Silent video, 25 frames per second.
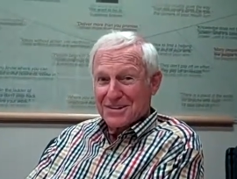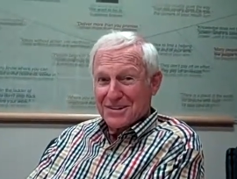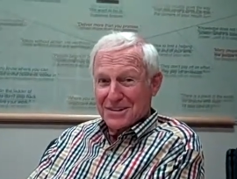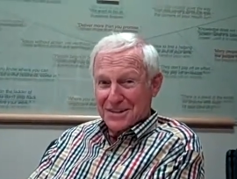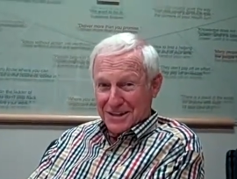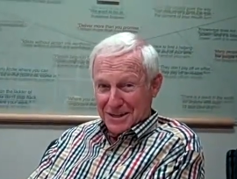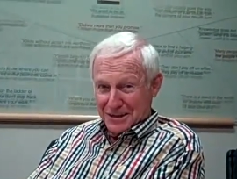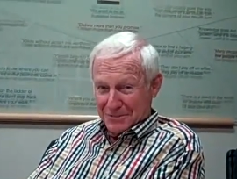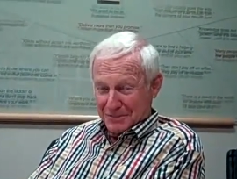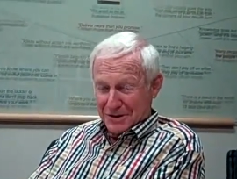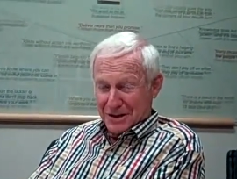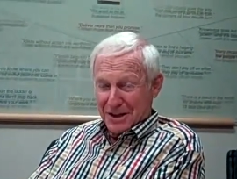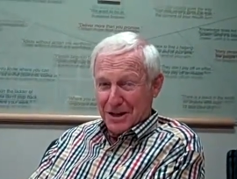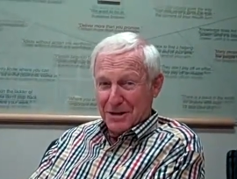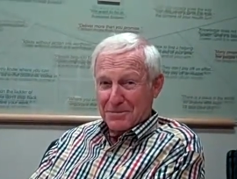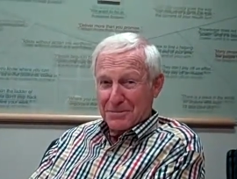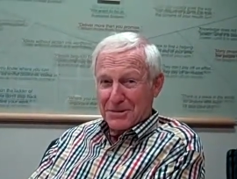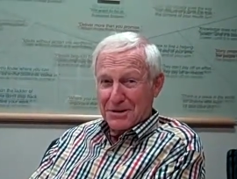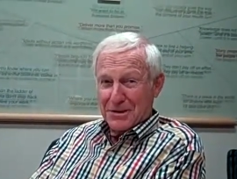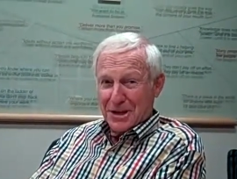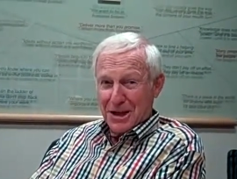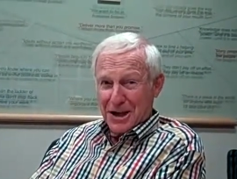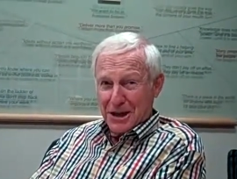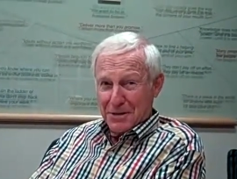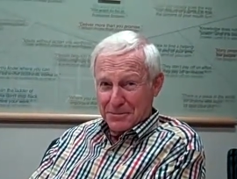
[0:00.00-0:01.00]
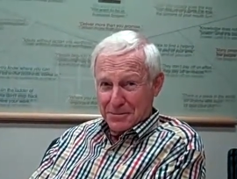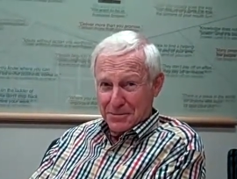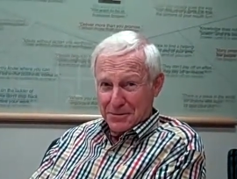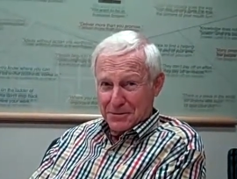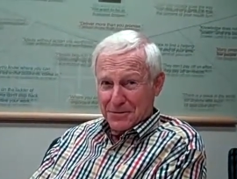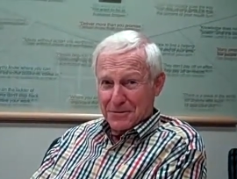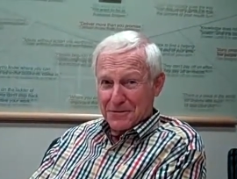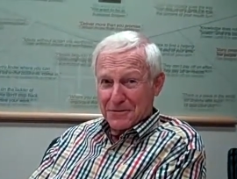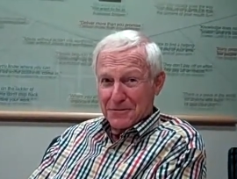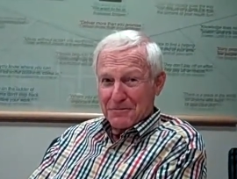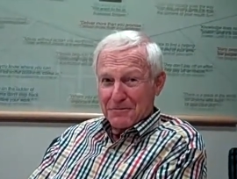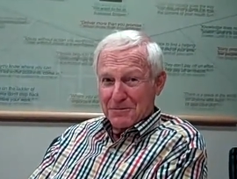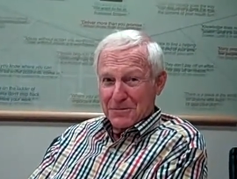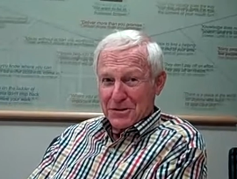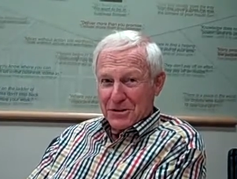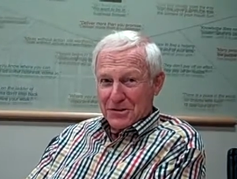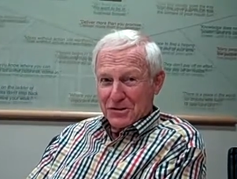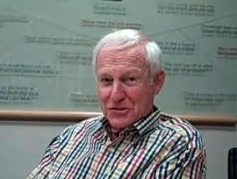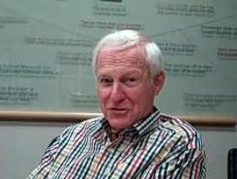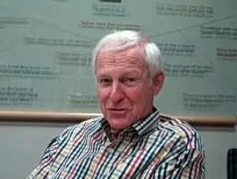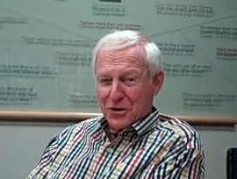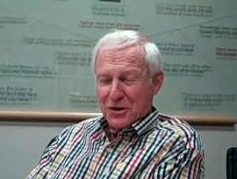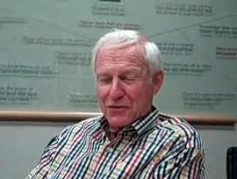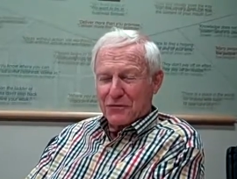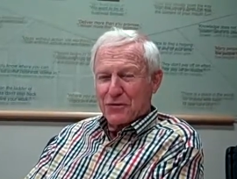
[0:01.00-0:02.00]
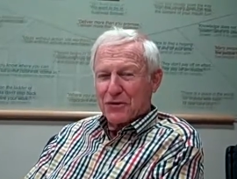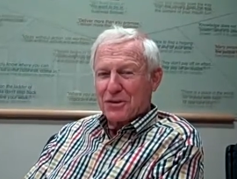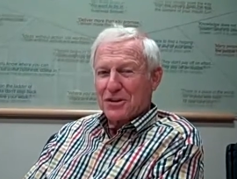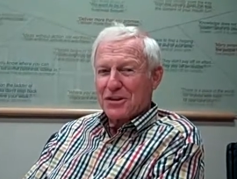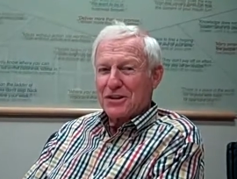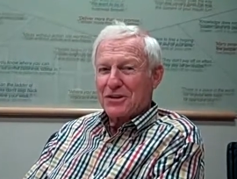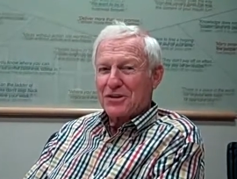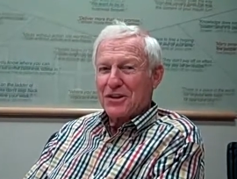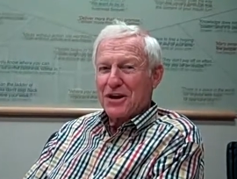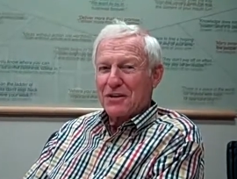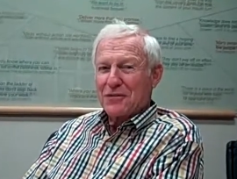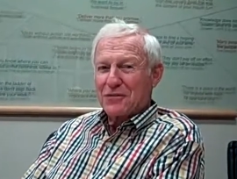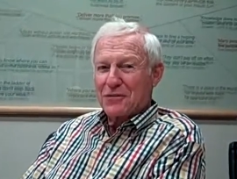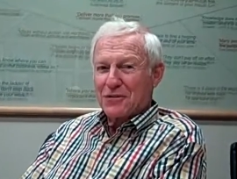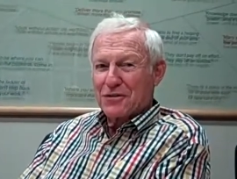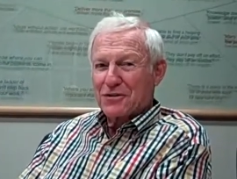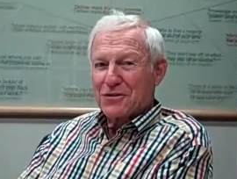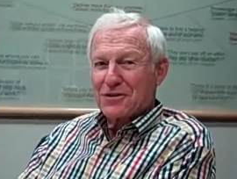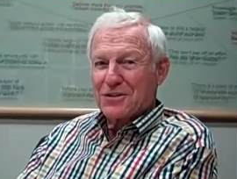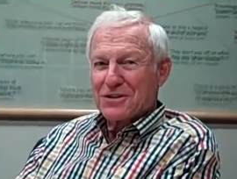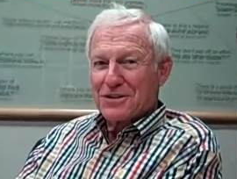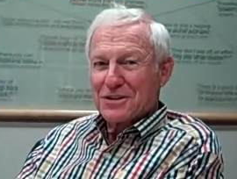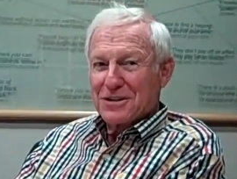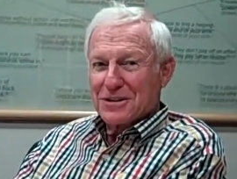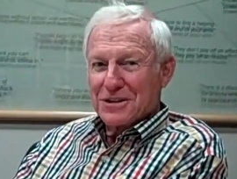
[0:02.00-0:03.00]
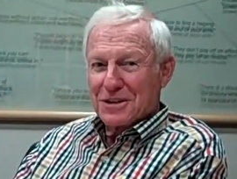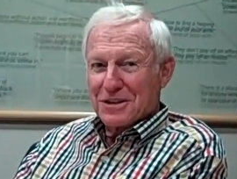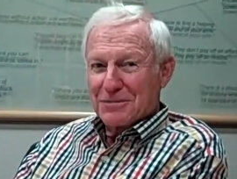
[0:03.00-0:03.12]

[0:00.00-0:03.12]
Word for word: Mm-hmm. I'm a happy camper. Right. So I've really never